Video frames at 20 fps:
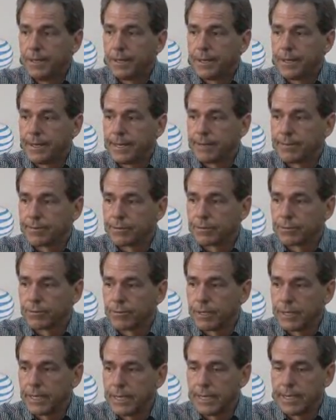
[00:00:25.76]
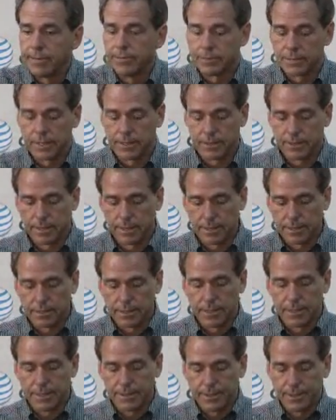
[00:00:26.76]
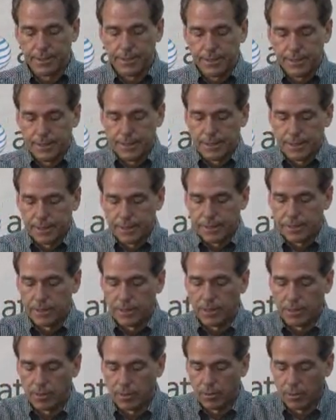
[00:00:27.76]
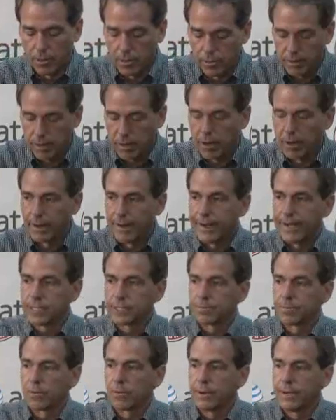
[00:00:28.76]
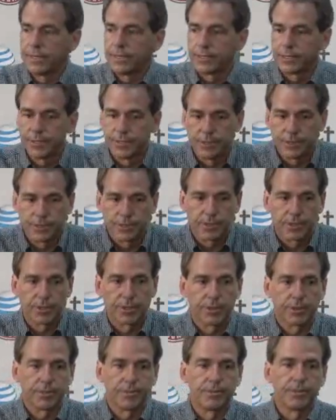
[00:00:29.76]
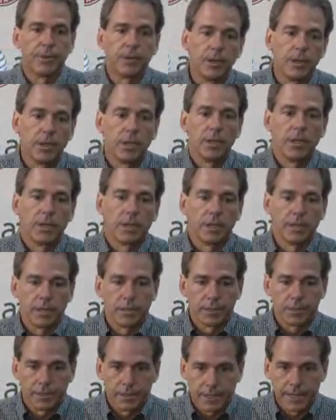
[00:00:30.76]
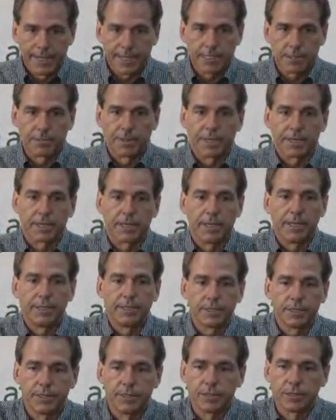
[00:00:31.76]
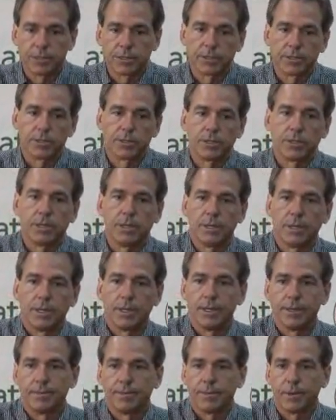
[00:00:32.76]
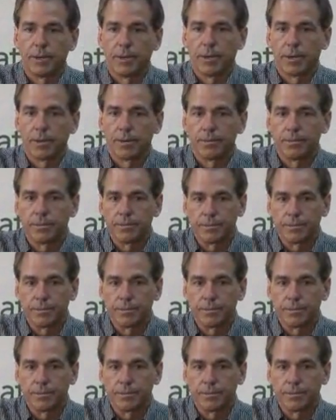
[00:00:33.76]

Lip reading: and after three games, I think that, you know, our aspirations, our expectations are